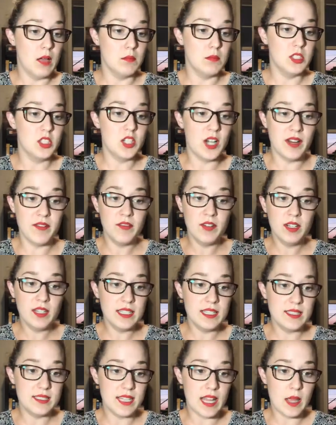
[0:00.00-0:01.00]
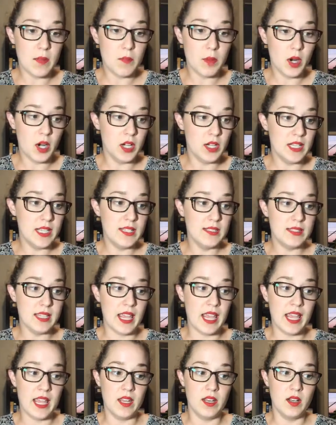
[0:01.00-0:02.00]
Strive for at least 10 parties
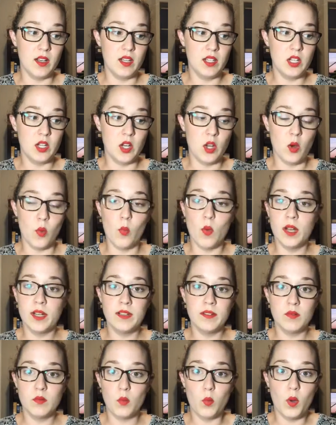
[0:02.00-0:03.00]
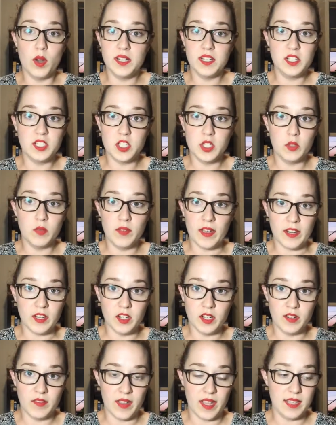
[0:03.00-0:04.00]
and, you know, one to 2
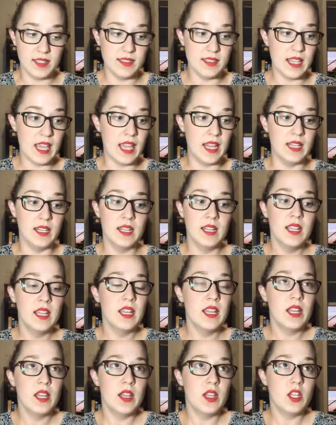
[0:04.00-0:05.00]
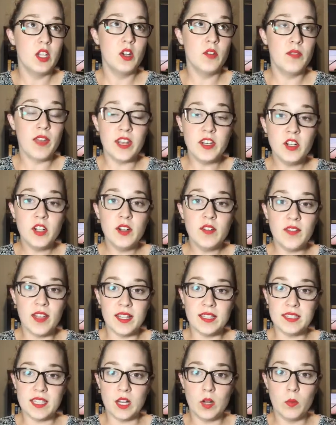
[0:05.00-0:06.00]
vendor events. And your vendor
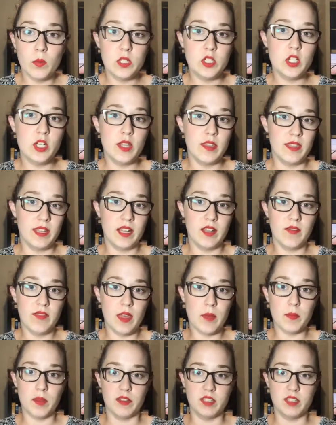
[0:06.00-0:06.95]
events, I don't want you to think of them